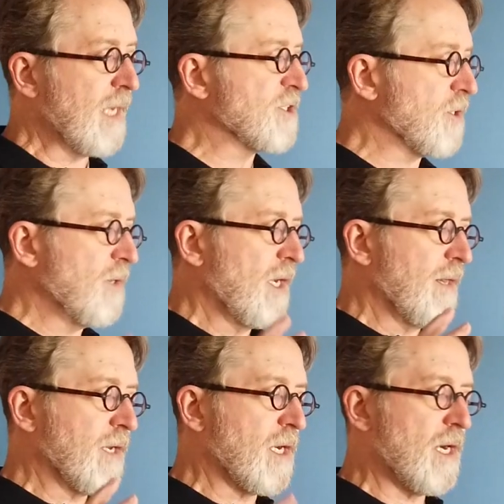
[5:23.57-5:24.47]
And so
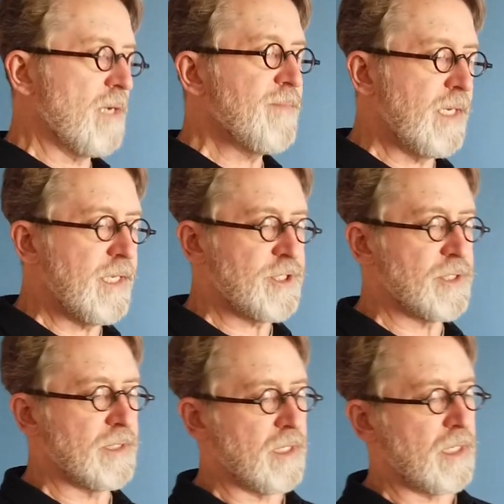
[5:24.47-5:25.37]
the
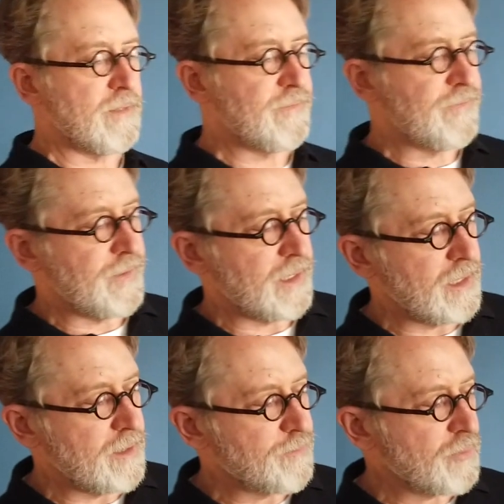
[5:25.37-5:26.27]
combination of
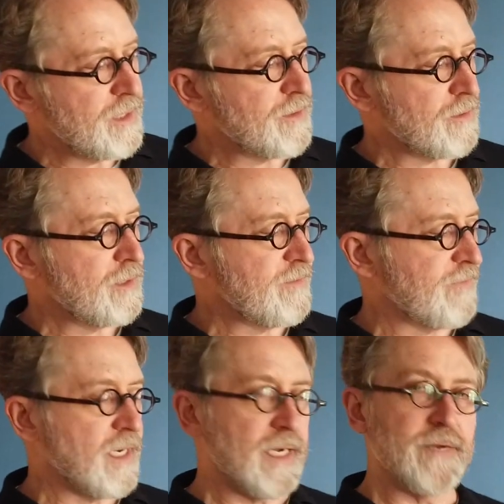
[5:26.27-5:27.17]
the
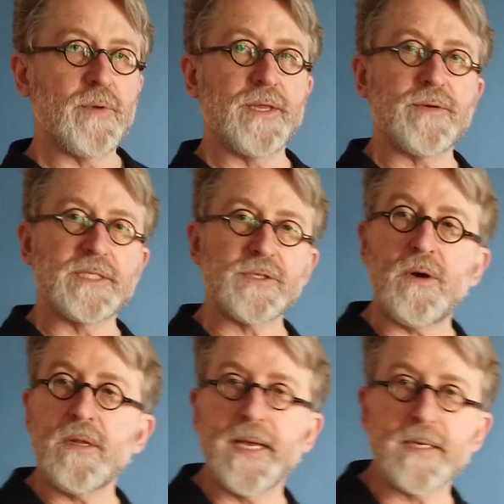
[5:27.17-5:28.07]
Pre35, whether it's
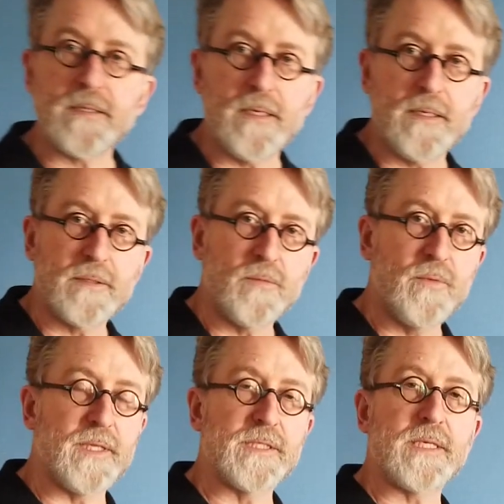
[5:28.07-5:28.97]
all analog
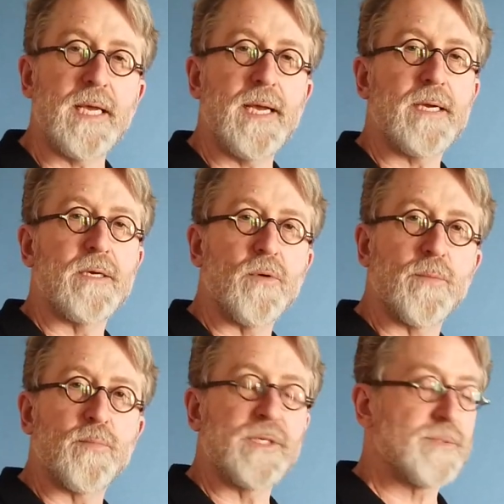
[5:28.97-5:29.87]
with its DAC or
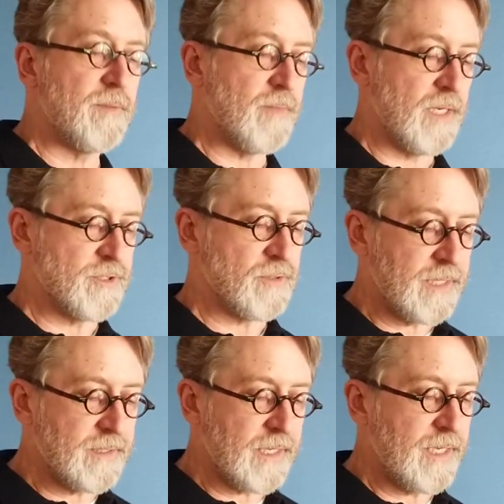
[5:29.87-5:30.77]
Prisma module,
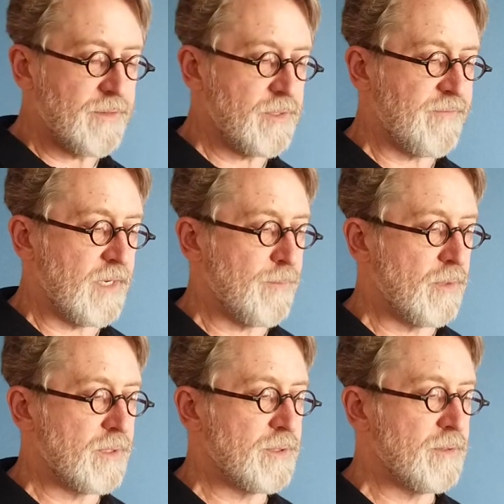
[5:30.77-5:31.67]
and the
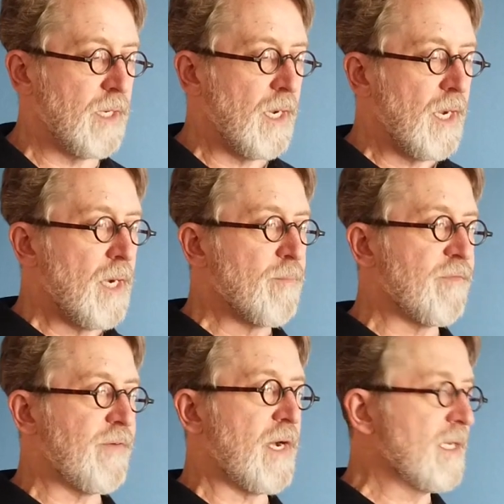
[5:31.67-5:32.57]
A35.2
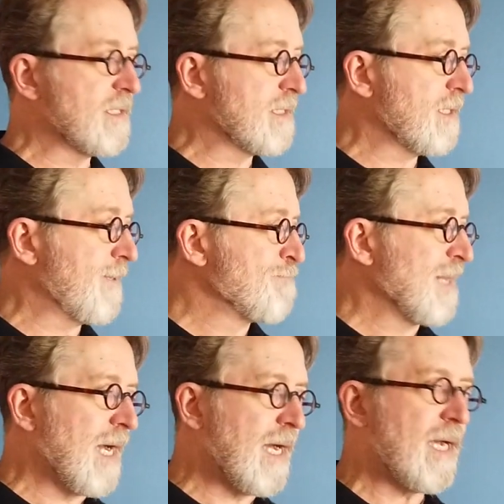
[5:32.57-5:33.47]
provides the
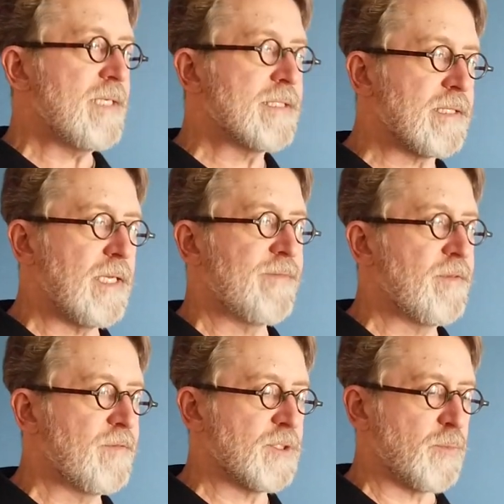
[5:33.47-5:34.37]
highest level
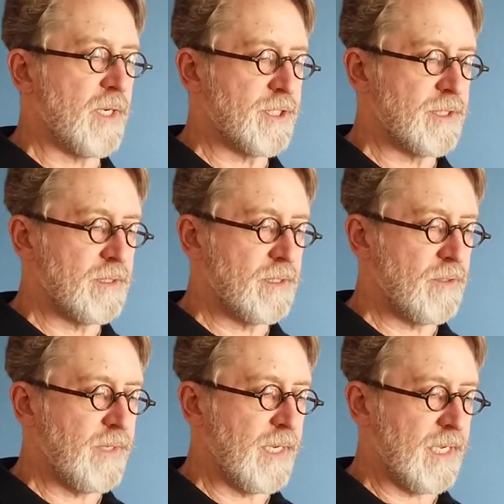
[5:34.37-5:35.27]
of expression that
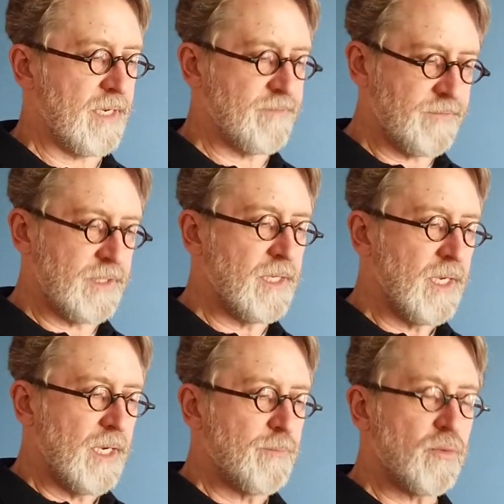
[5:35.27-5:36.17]
we have of the
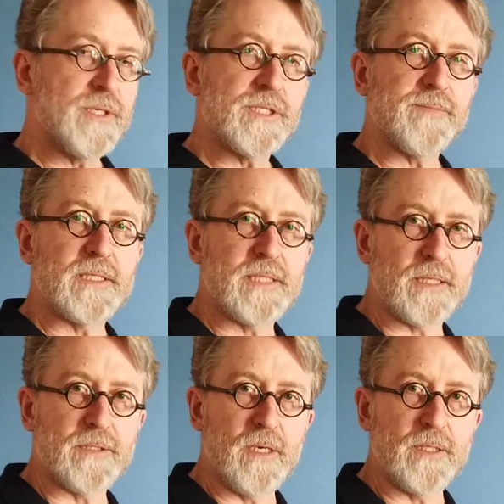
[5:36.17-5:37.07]
Prisma
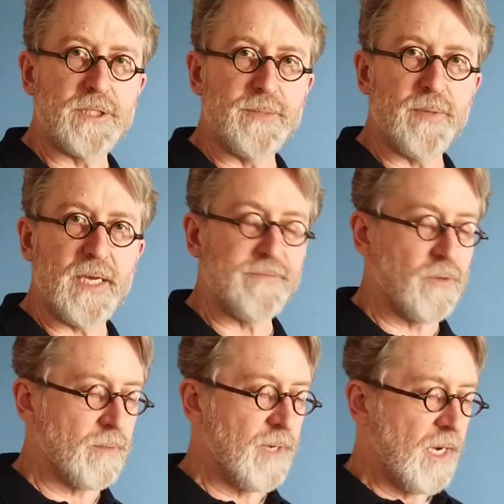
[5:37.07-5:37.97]
technology
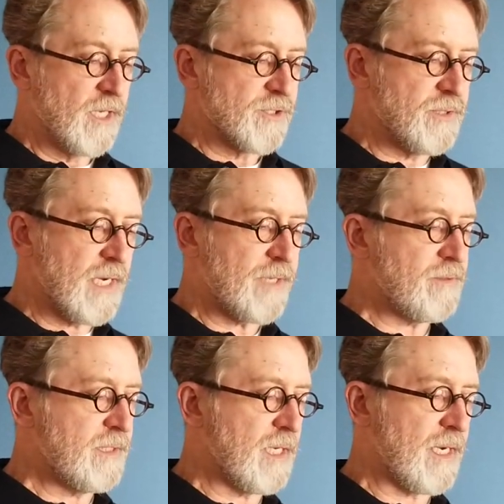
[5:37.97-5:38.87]
platform. So not
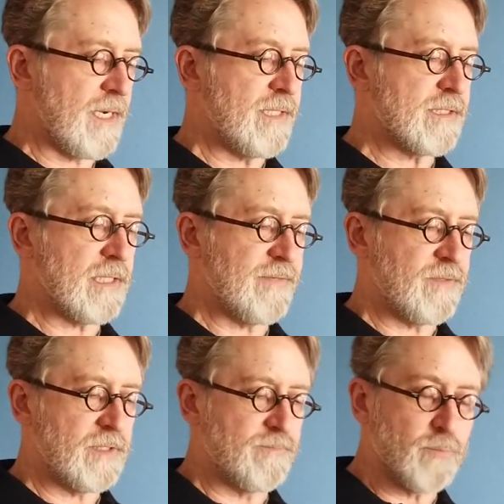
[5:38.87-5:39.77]
only the highest
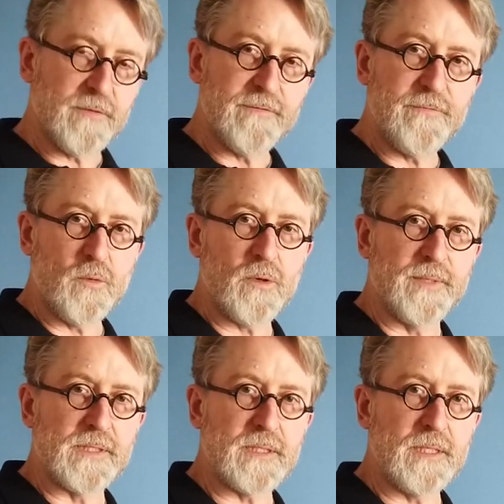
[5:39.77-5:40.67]
level of
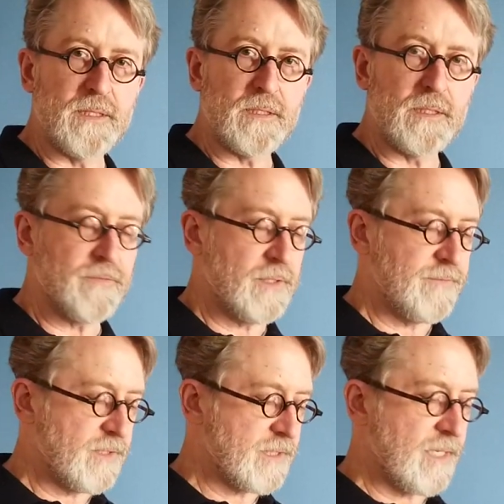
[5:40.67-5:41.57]
performance in the delivery
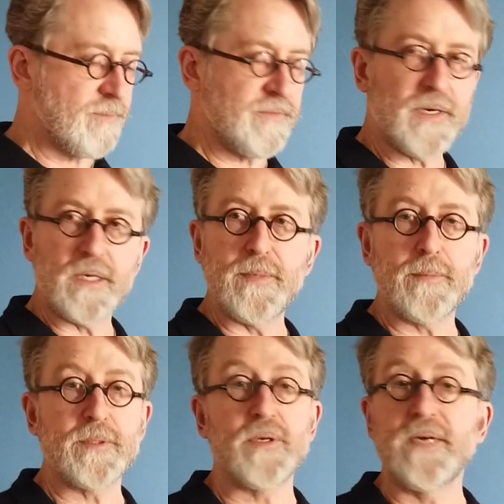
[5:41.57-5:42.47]
of this amplifier to be
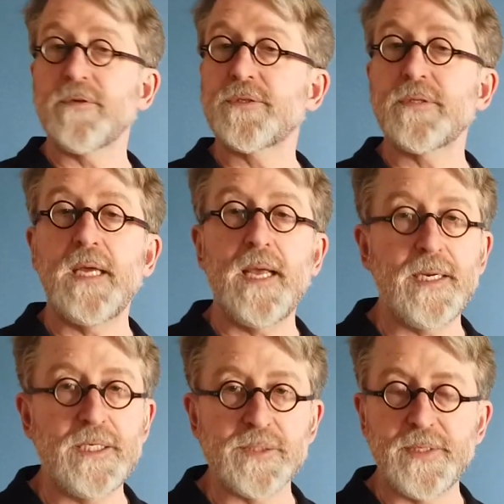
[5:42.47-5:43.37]
able to drive virtually
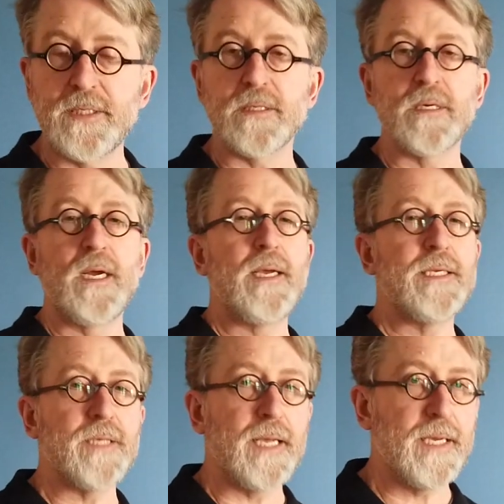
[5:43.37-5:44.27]
any speaker
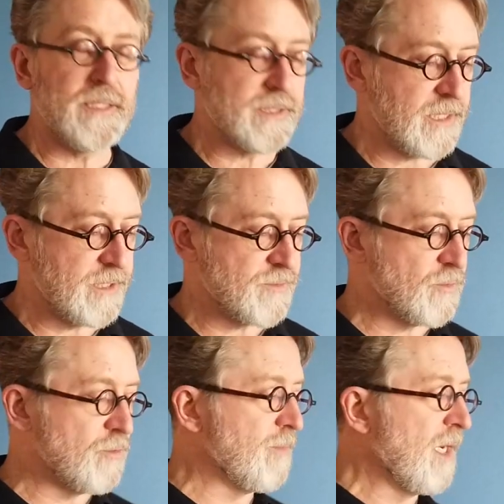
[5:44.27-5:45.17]
into any size
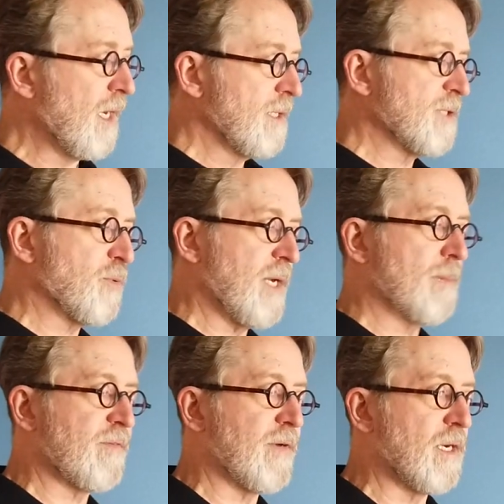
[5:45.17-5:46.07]
room, this
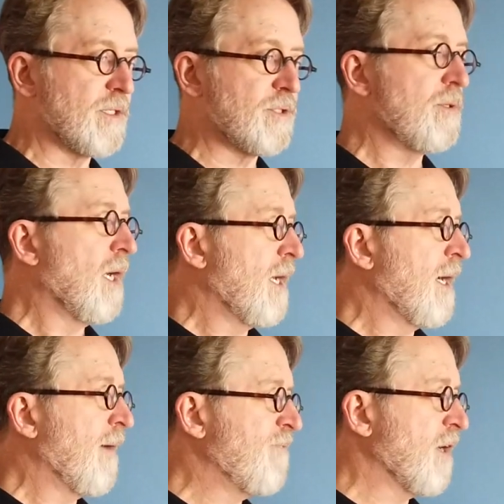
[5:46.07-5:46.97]
preamplifier to
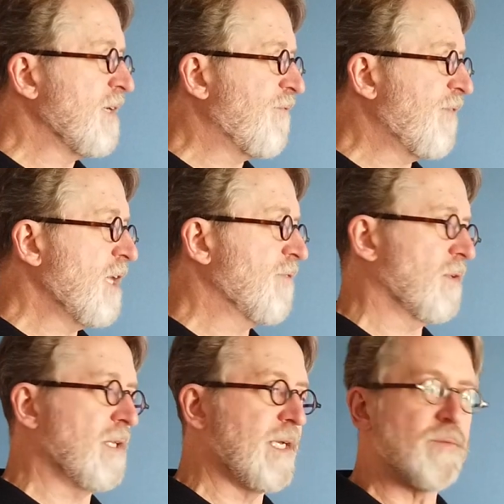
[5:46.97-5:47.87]
very
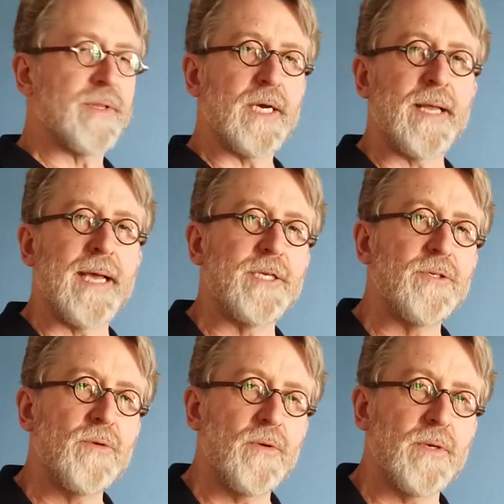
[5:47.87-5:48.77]
faithfully and without adding
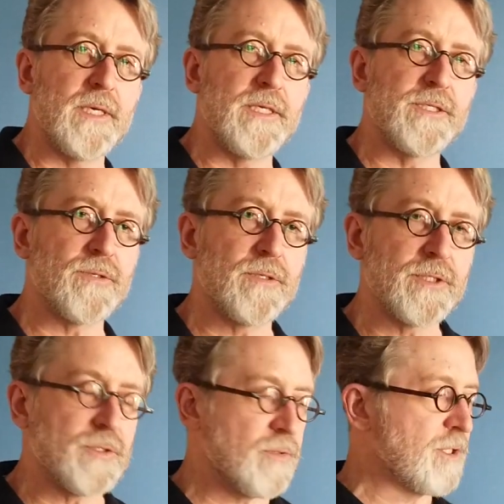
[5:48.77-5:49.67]
noise or
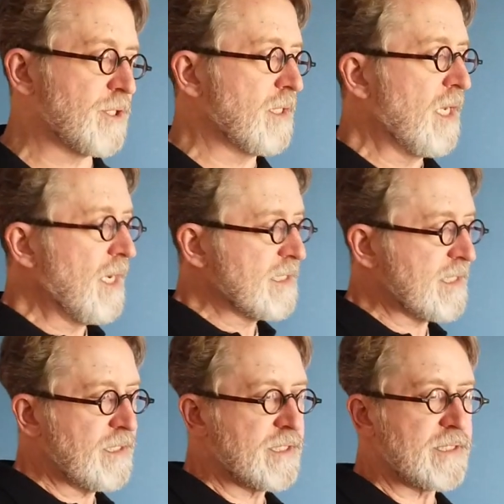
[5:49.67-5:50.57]
distortion
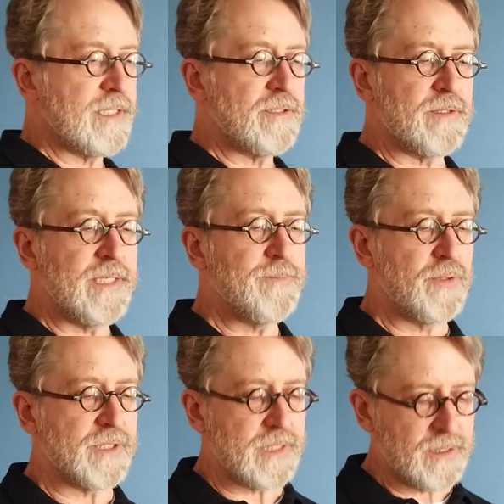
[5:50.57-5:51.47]
send a signal,
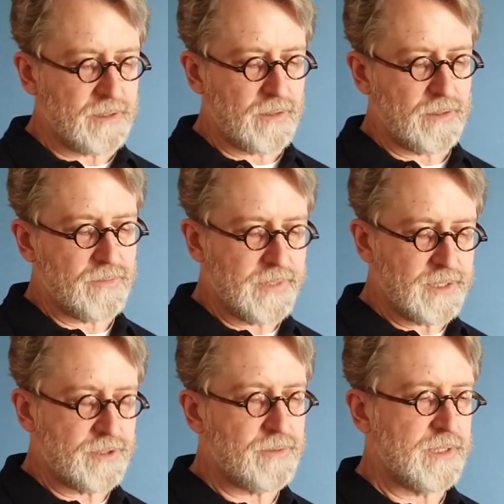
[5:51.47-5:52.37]
input signal all the way
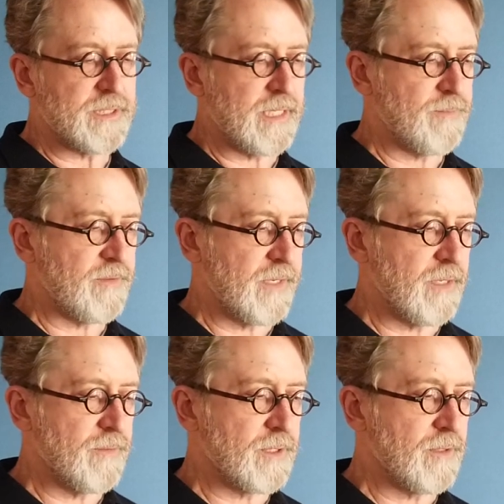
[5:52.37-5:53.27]
to this
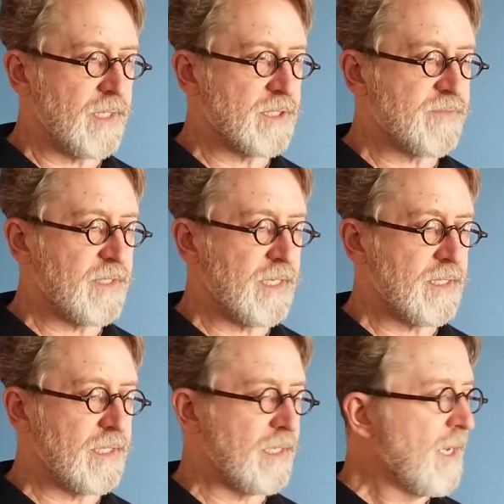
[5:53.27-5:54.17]
amplifier with the greatest
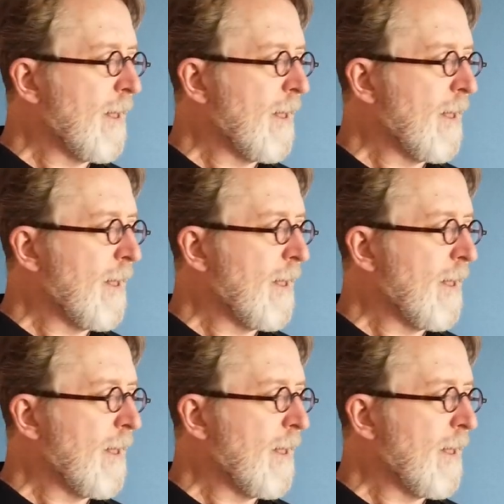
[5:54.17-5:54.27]
fidelity.